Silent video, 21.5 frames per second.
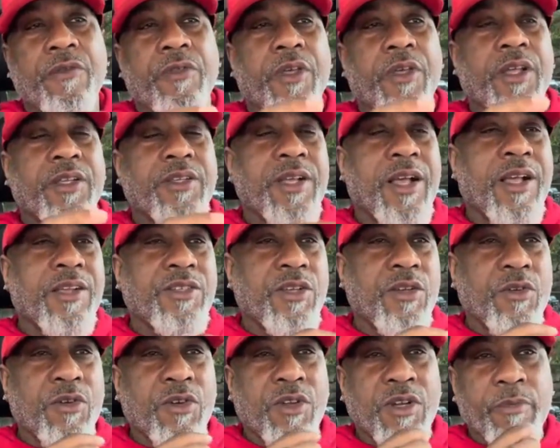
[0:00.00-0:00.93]
There's
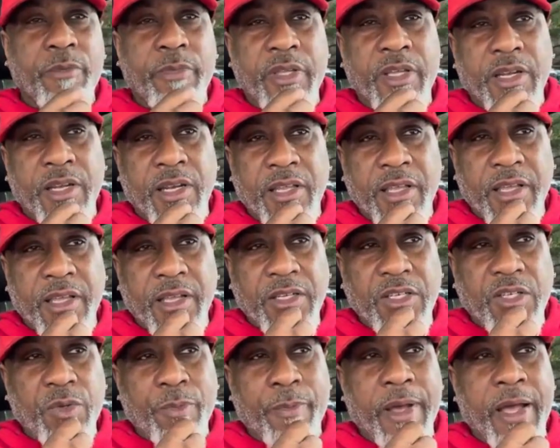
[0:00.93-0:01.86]
also going to be a link
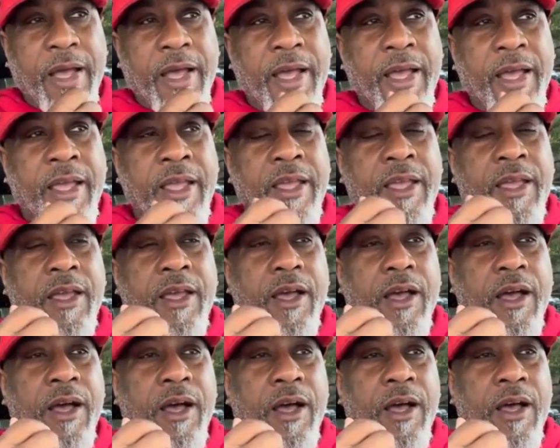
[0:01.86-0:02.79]
to my
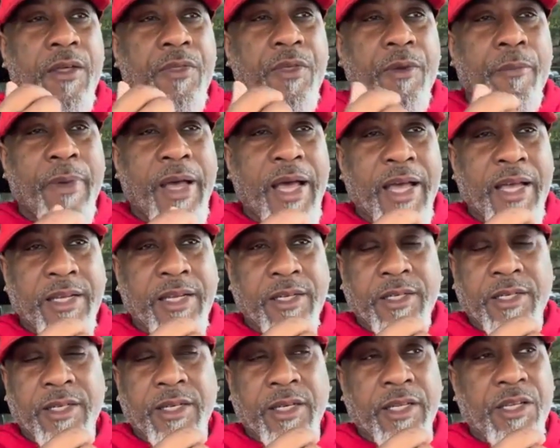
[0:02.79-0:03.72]
uh, the Mind
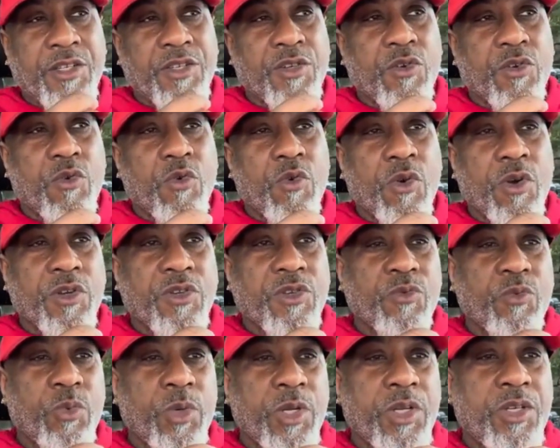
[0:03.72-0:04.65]
Unleashed course,
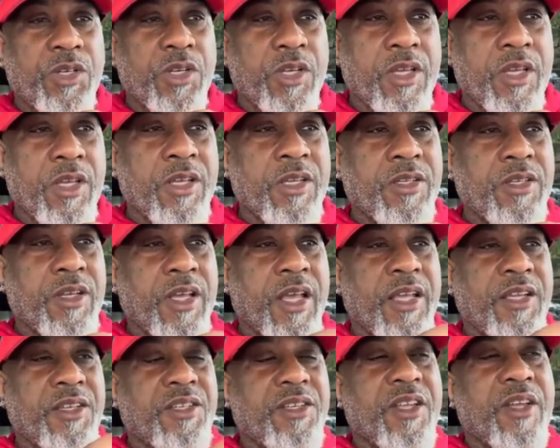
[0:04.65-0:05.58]
which is
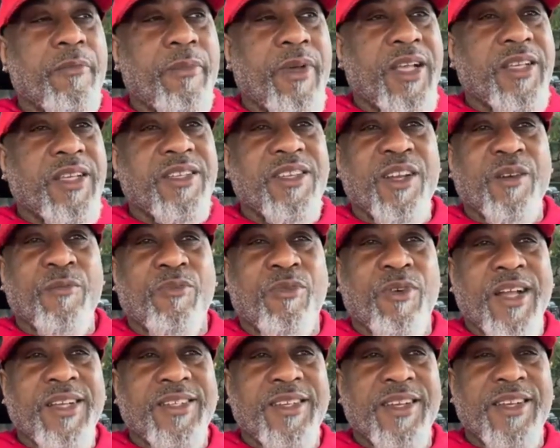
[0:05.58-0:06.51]
a step-by-step -step
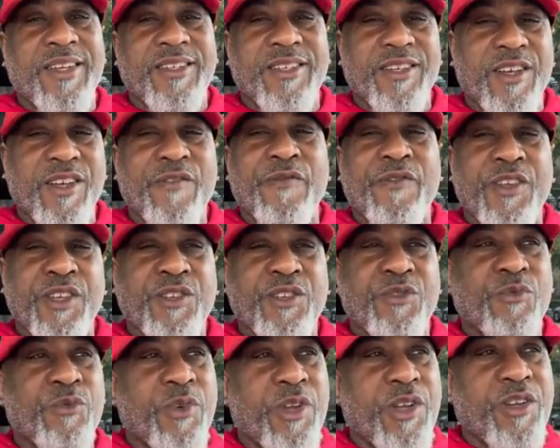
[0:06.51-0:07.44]
process of
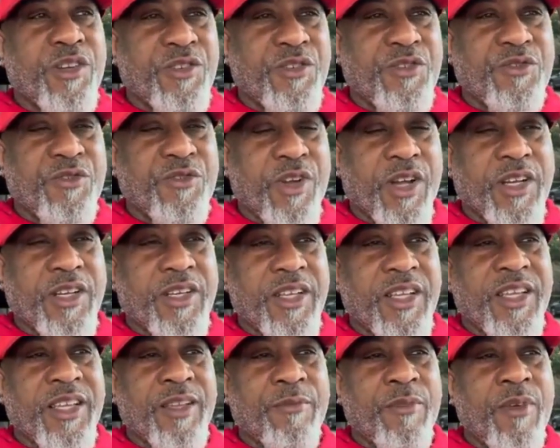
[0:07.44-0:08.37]
this
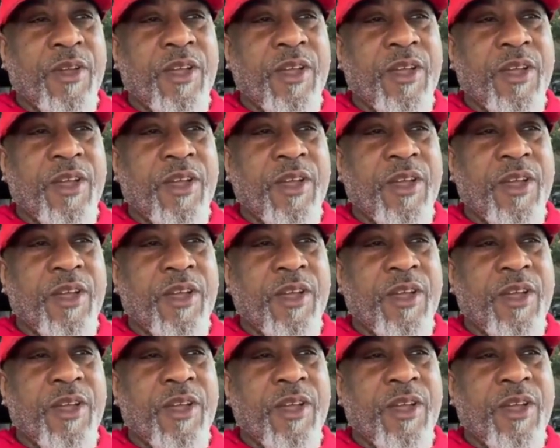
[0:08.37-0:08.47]
reconstructing